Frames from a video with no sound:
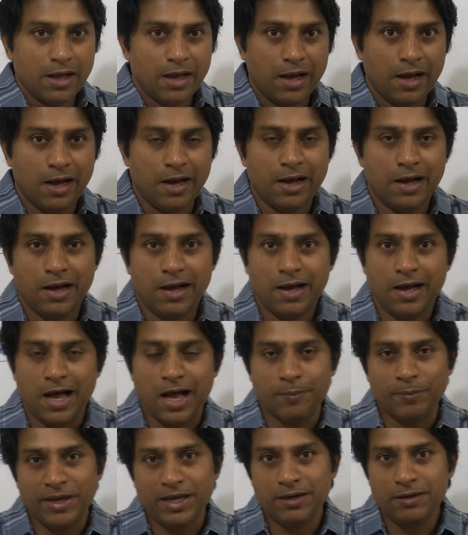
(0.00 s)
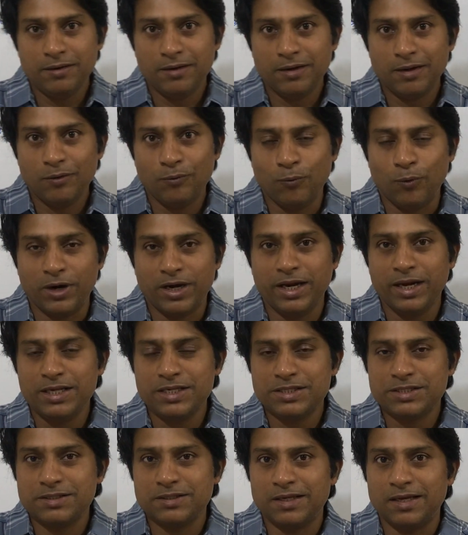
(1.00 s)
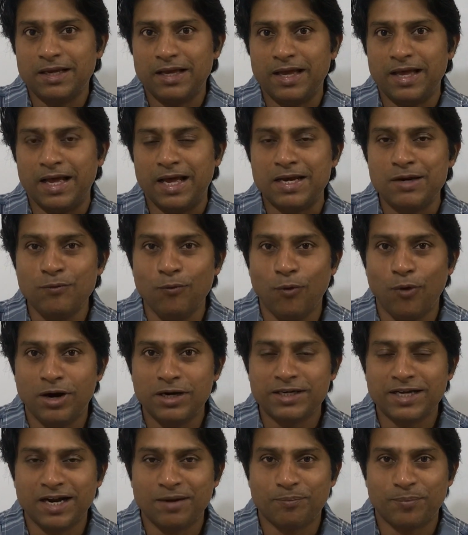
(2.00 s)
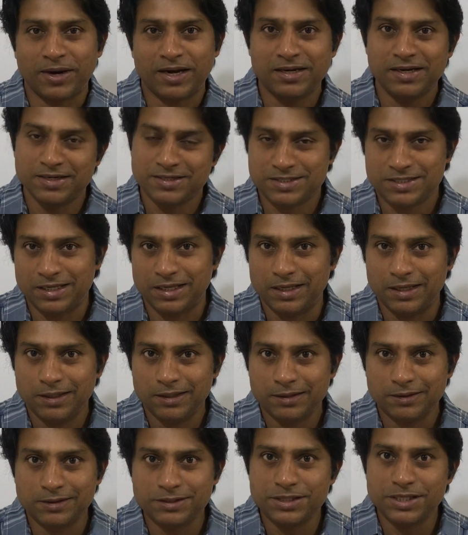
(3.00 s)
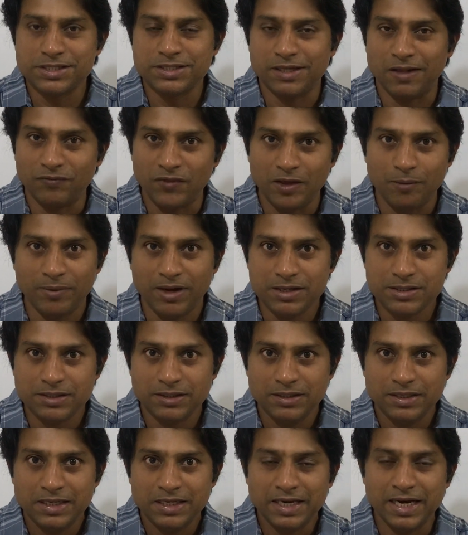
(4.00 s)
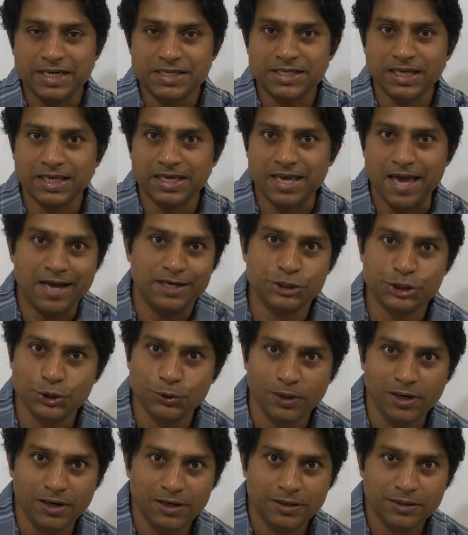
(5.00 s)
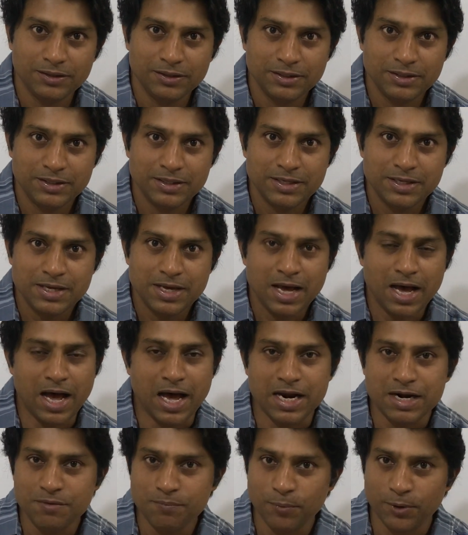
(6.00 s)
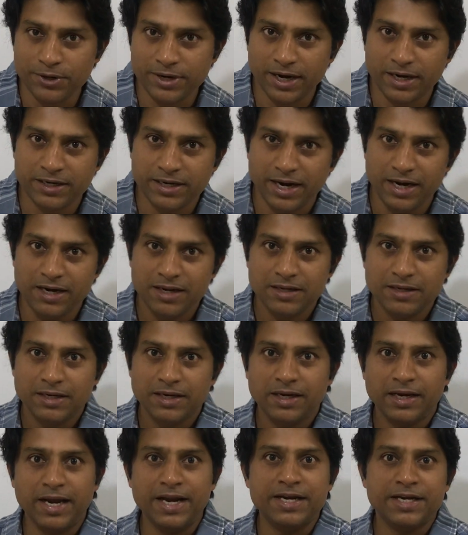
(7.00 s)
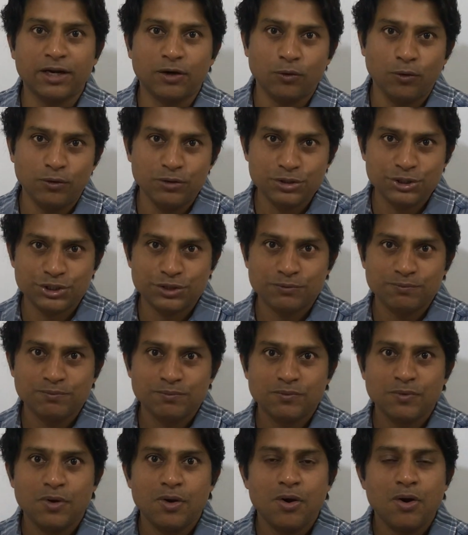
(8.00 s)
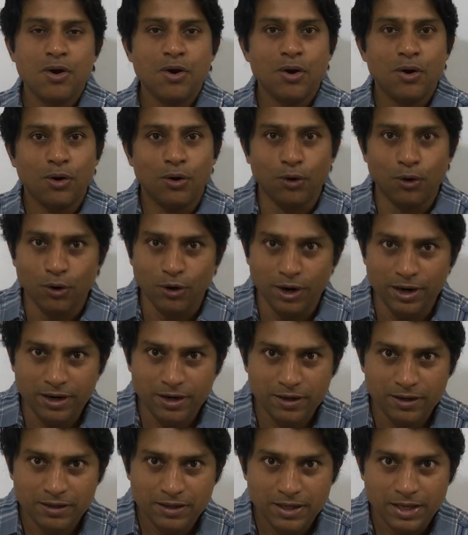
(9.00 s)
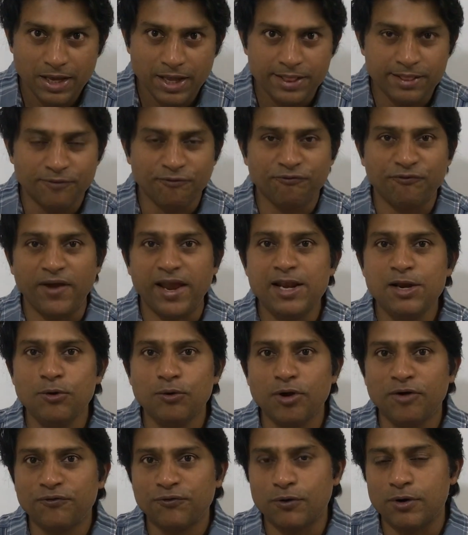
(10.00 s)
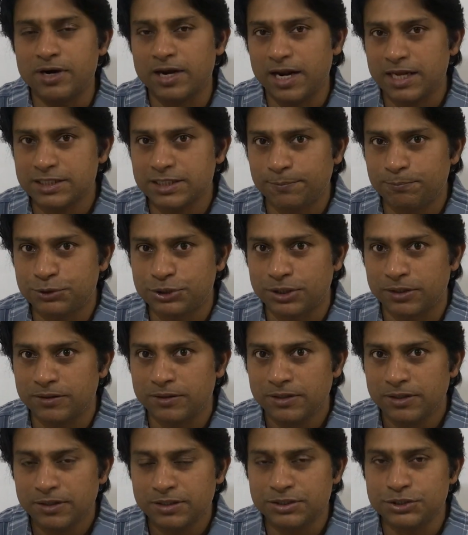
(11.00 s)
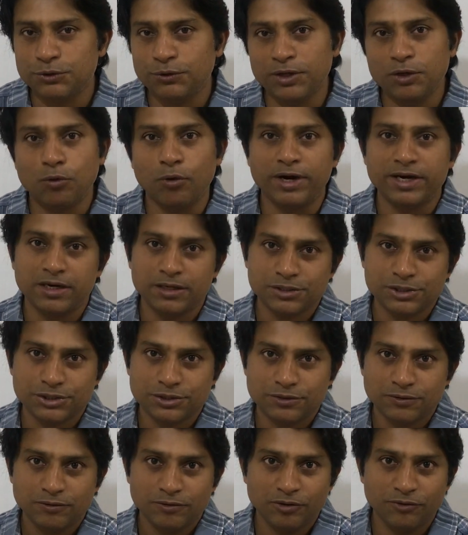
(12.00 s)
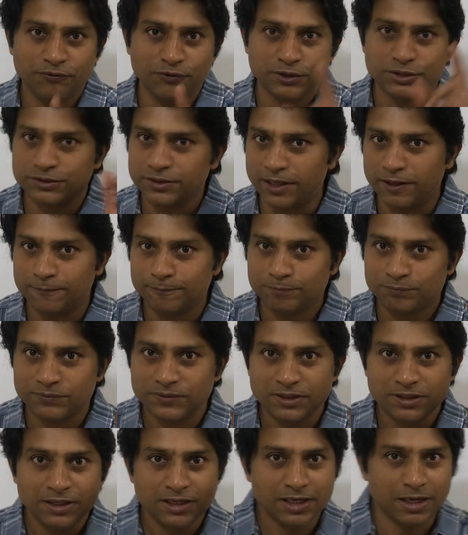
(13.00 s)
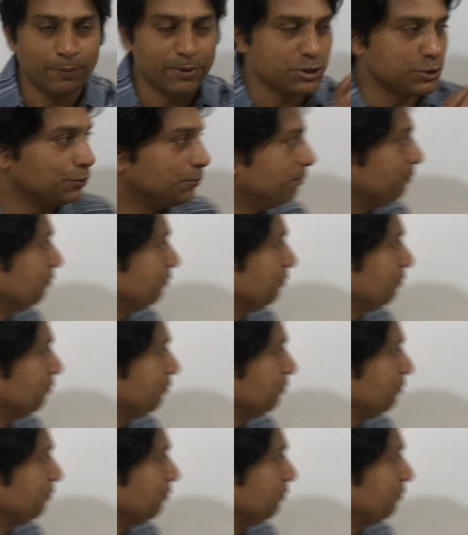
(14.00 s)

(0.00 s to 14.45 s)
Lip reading: what is unwanted pregnancy? This is nothing but it's a casual, unprotected intercourse or the failure of contraception during coitus. The first thing. Number two,